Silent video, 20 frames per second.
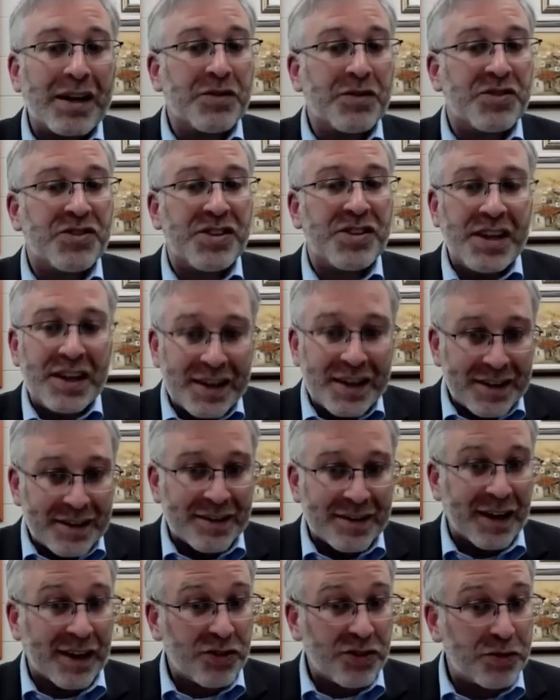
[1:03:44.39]
of
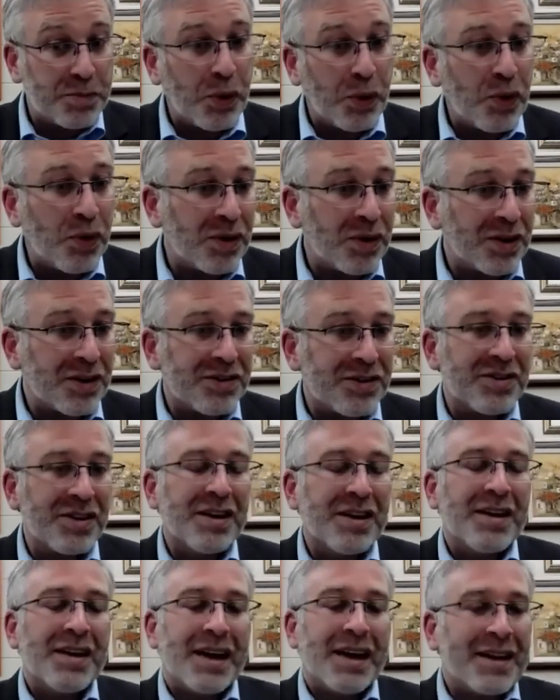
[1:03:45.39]
seeds like spores.
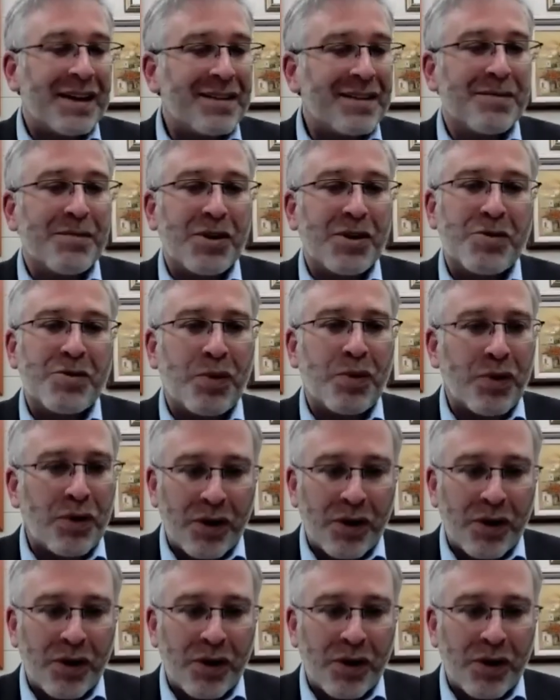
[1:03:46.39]
And it's a much more